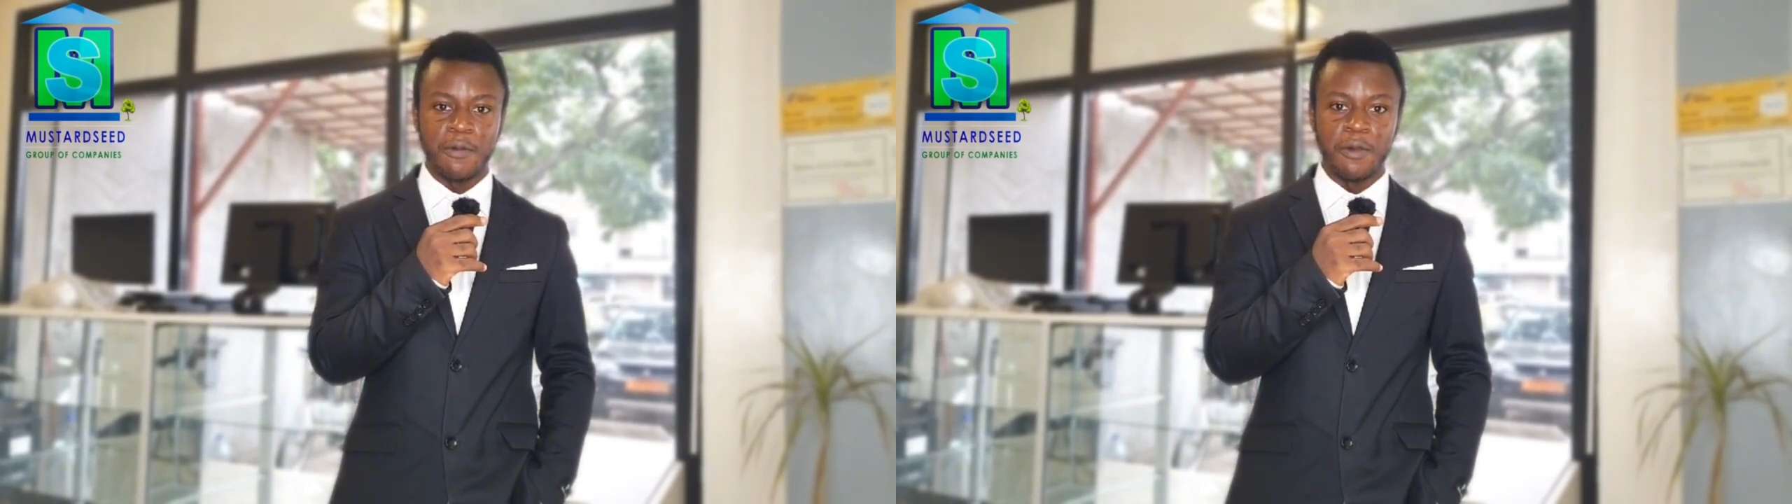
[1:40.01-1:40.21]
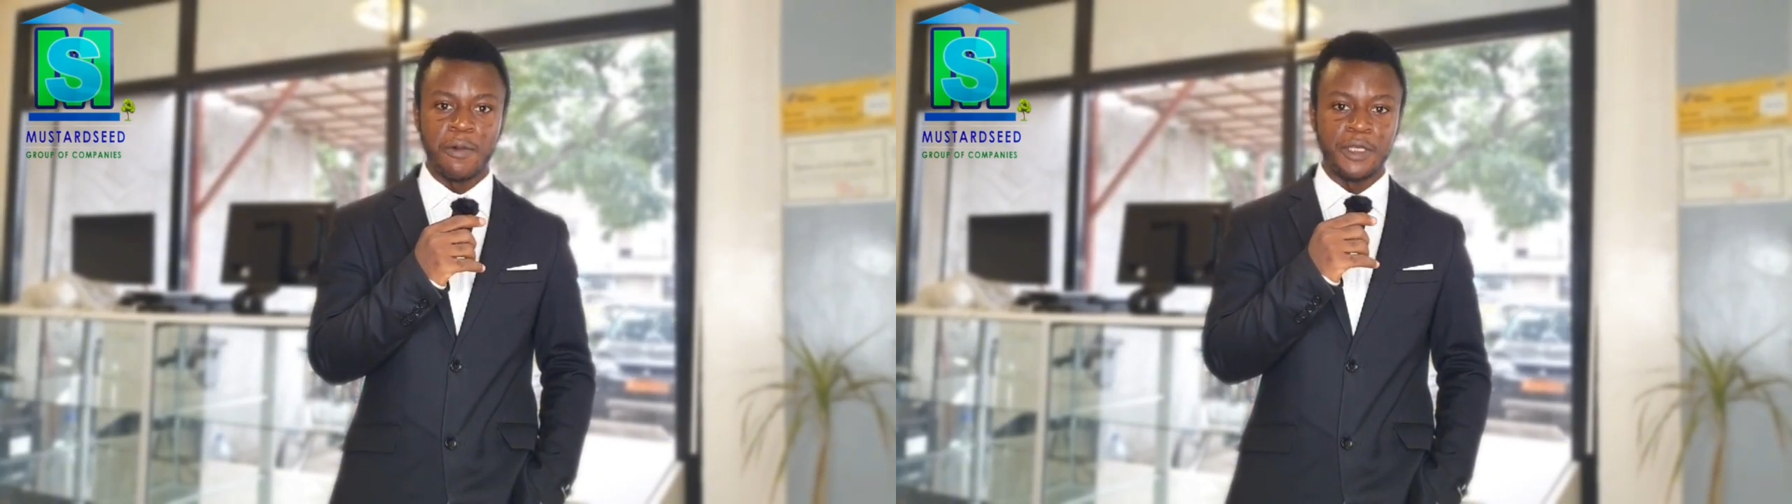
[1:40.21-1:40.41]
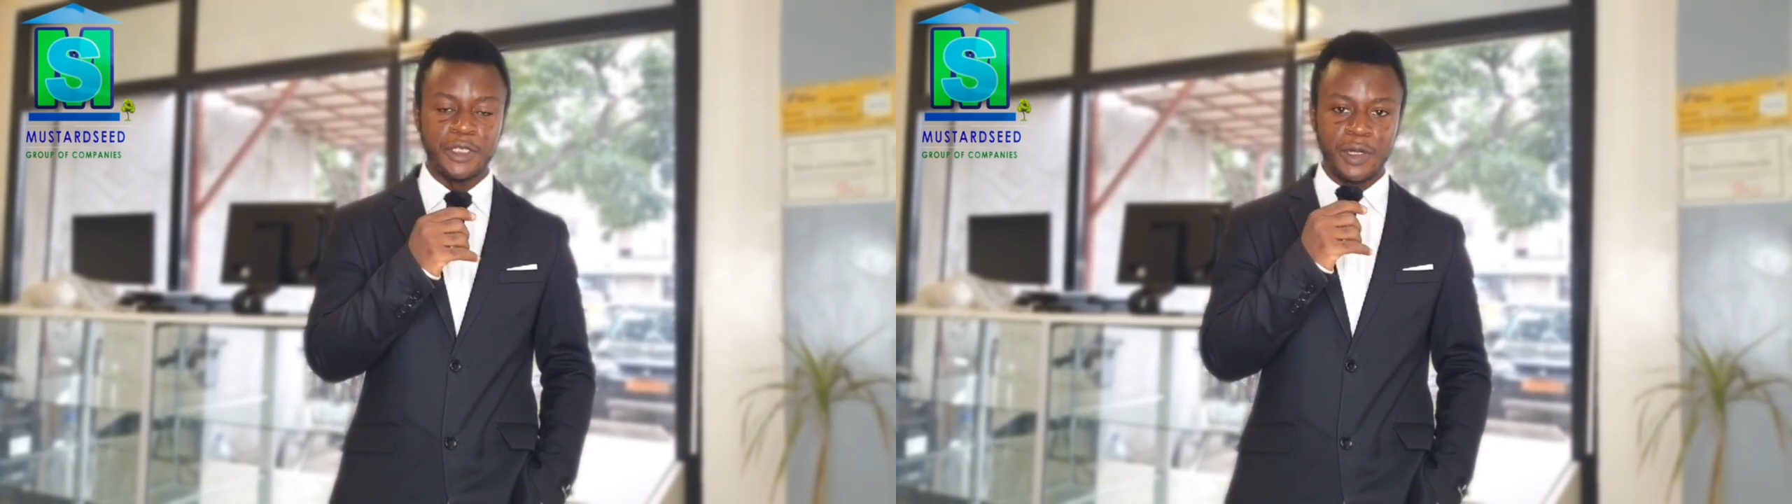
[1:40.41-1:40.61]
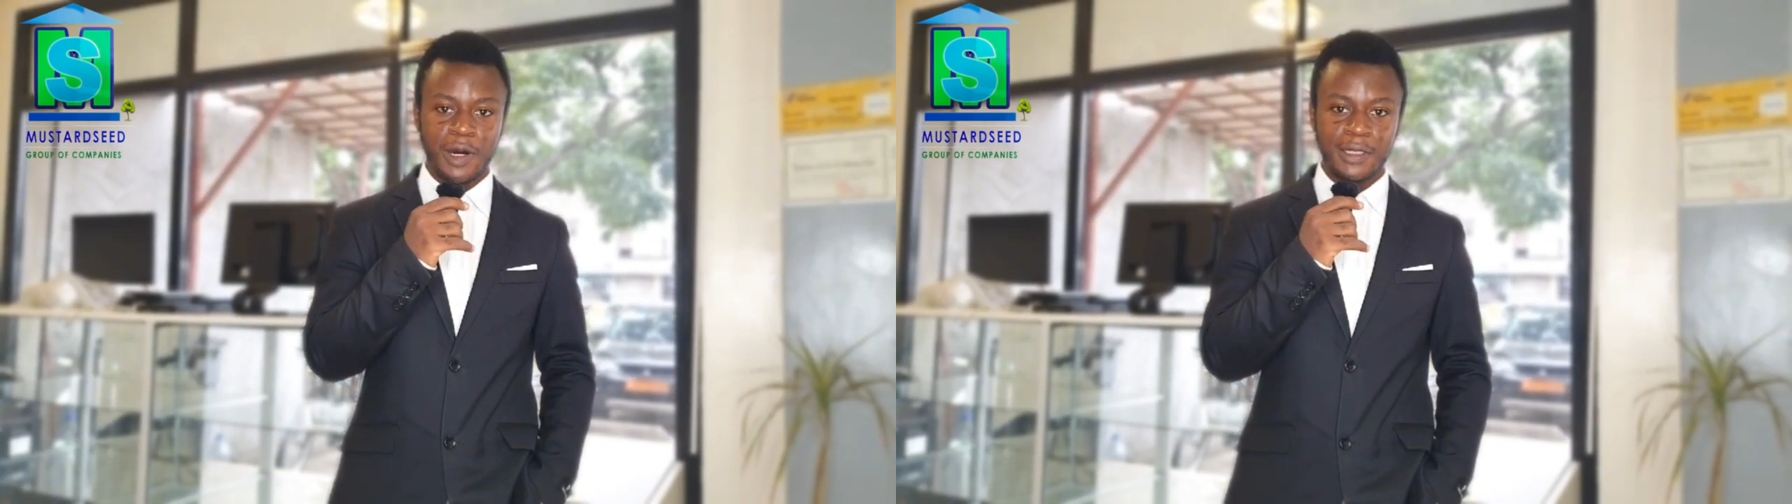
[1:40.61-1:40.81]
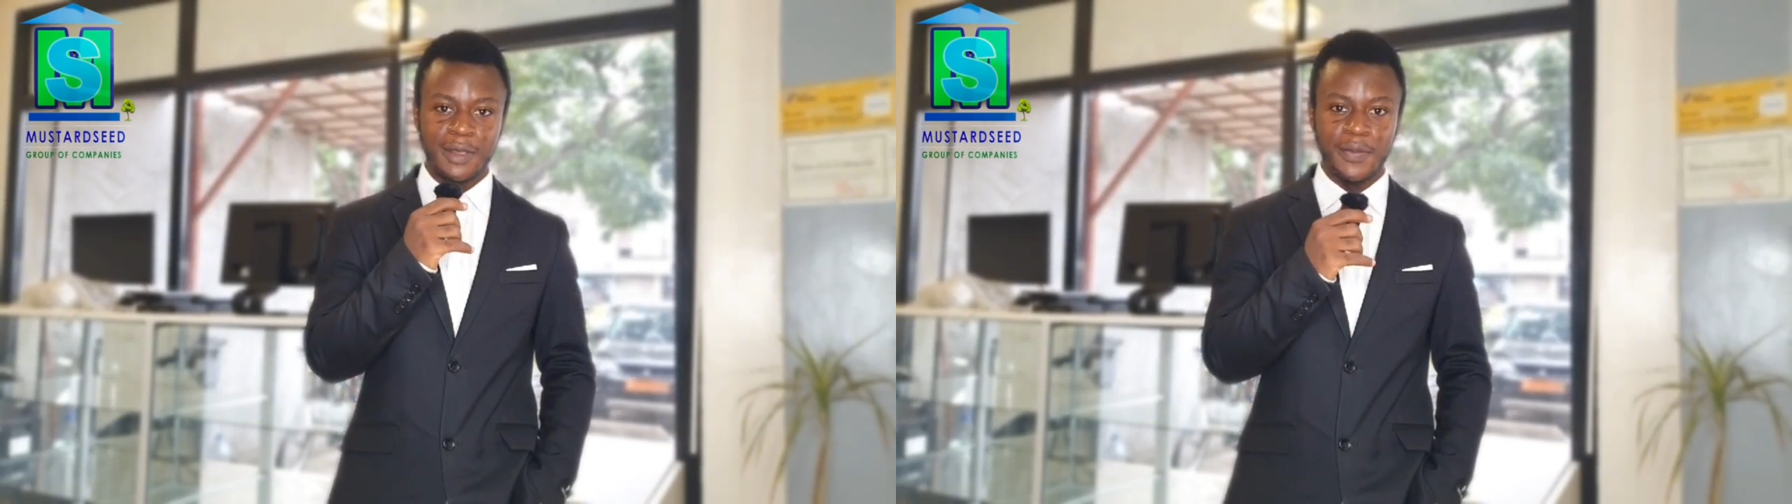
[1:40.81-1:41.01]
We wish you
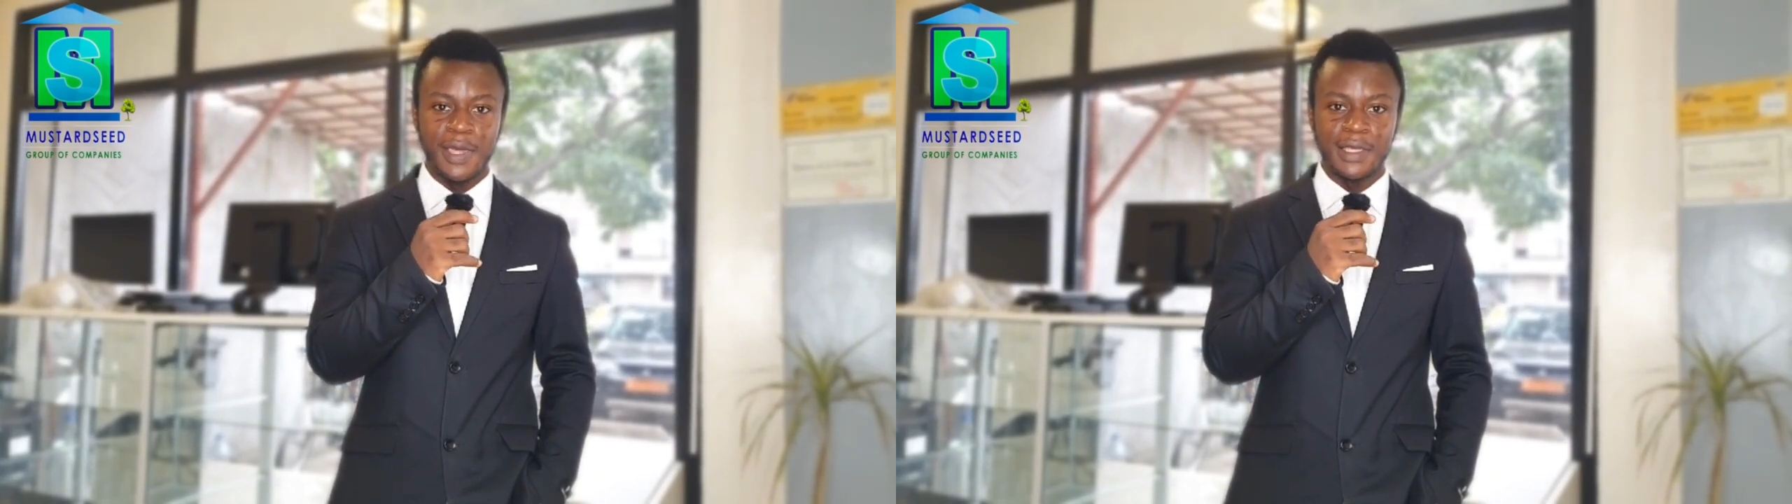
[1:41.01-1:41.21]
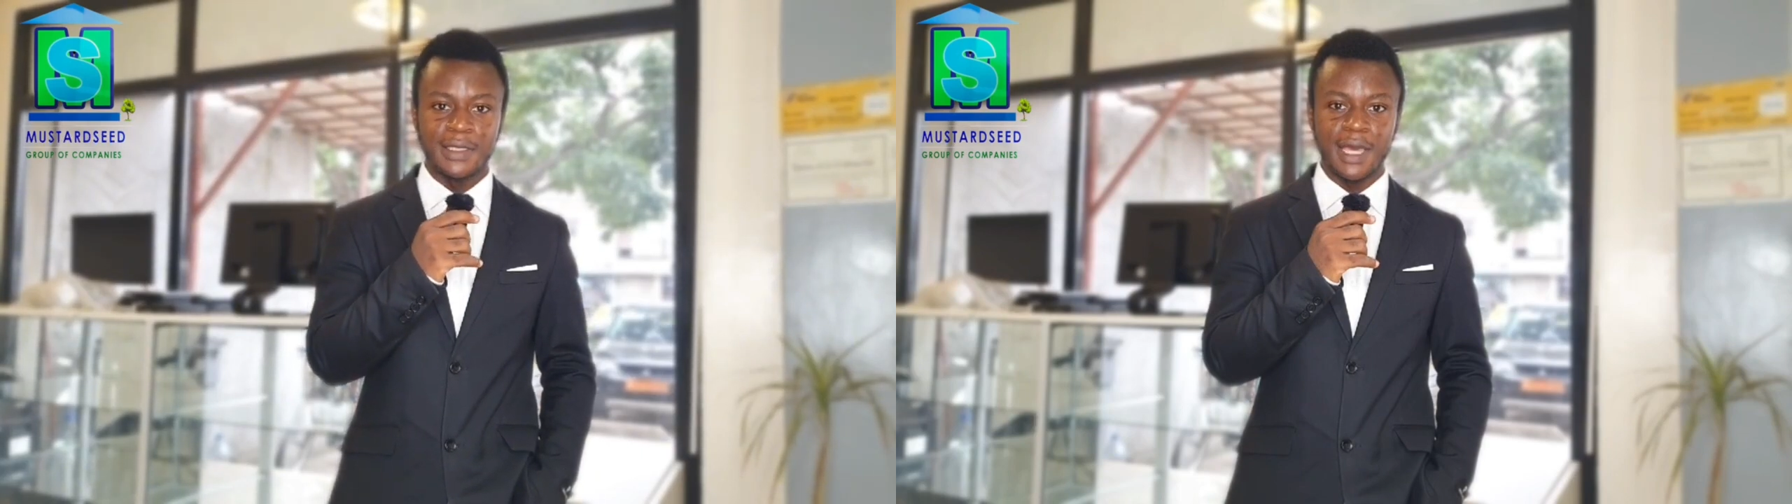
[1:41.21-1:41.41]
all the best,